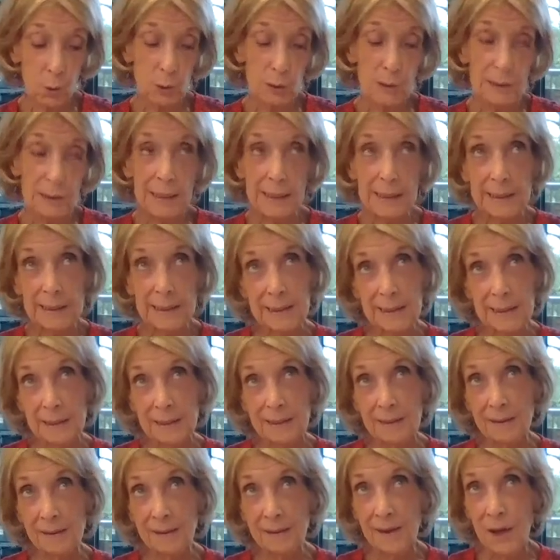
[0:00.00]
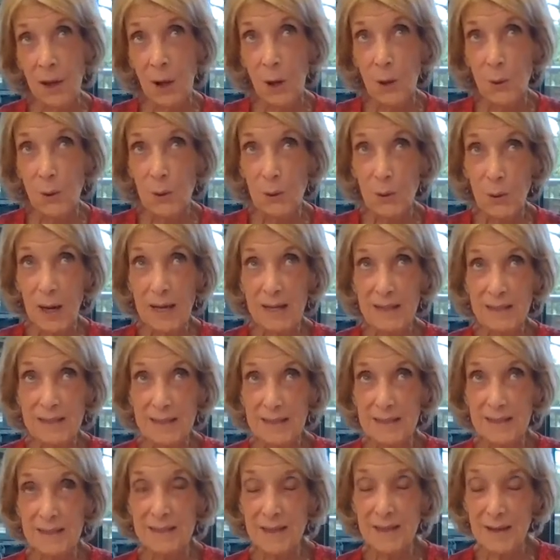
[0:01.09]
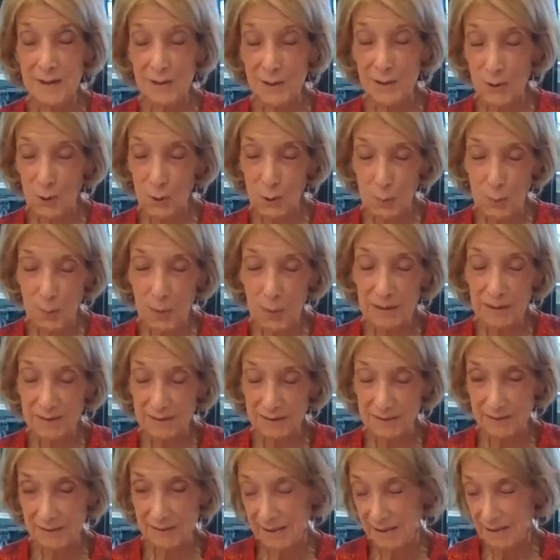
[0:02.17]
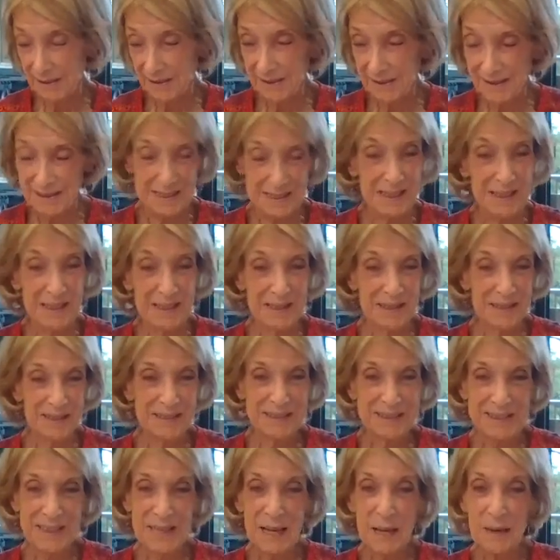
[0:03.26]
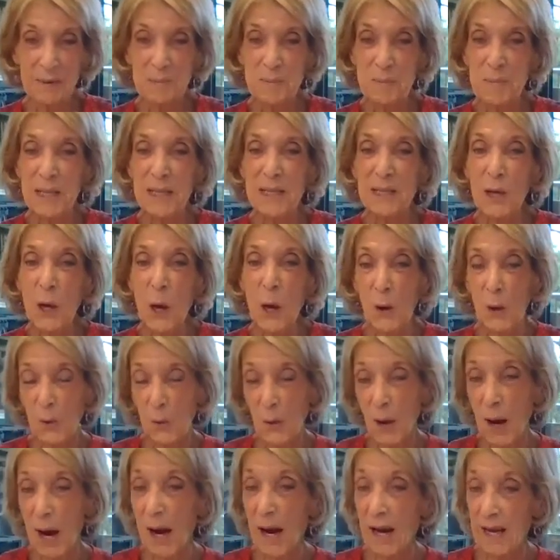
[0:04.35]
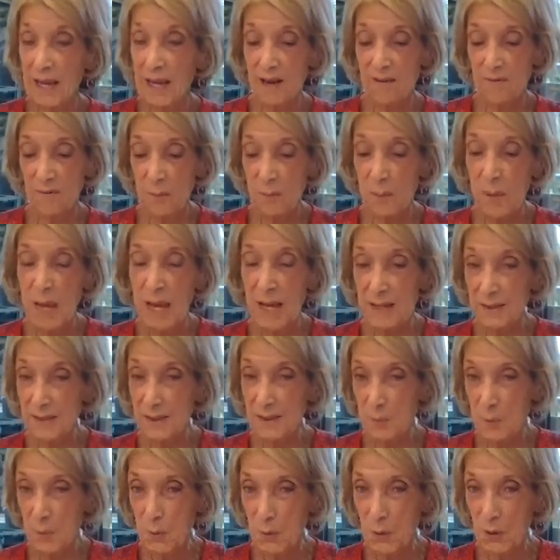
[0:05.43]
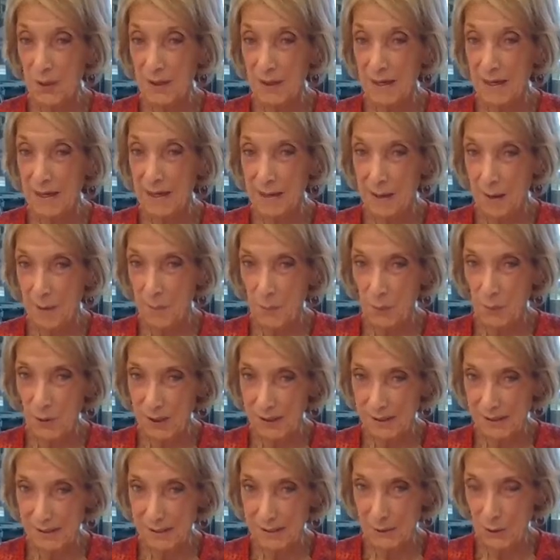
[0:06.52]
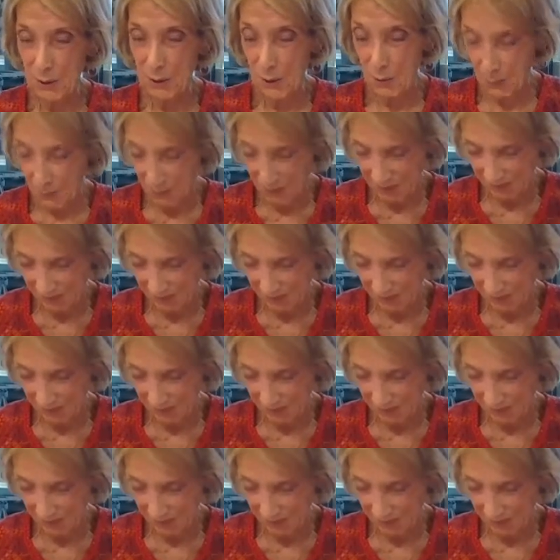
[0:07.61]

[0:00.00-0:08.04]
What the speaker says: old lady who has this on her bucket list, let me know. I have a passport and I'm ready to go.